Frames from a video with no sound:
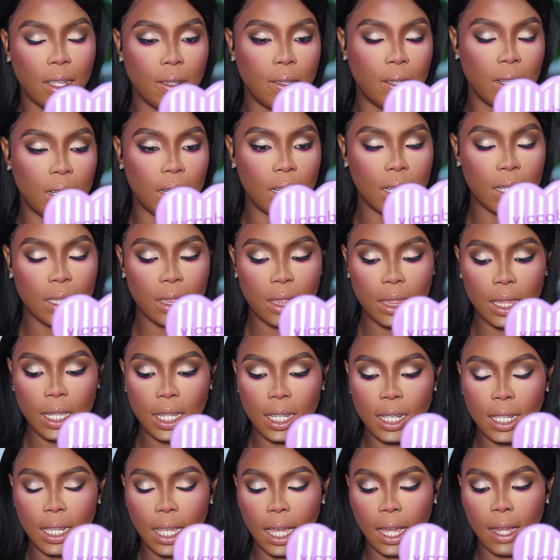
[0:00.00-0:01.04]
It's
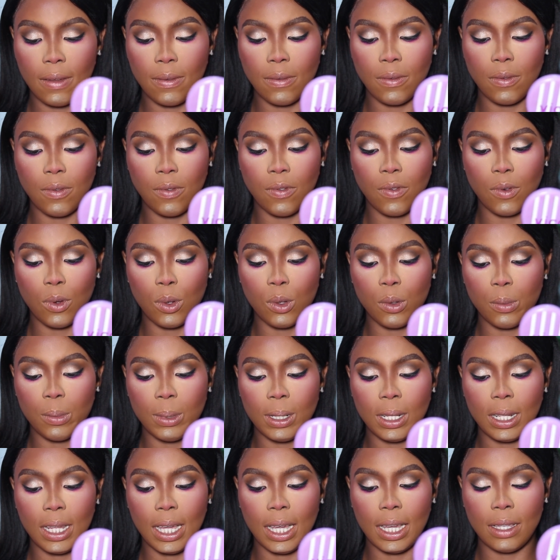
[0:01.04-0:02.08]
lengthening and
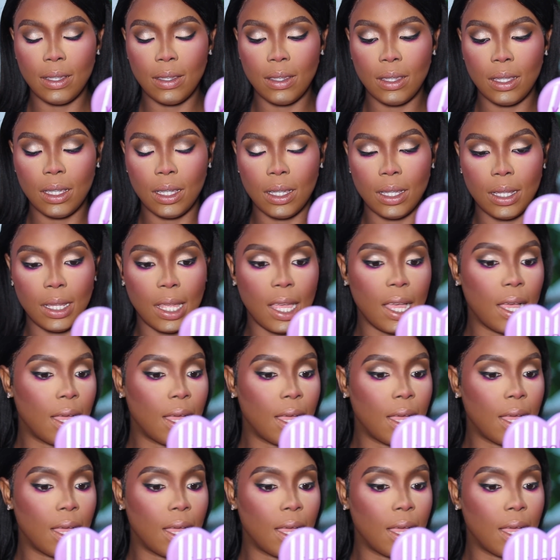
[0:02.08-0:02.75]
volumizing,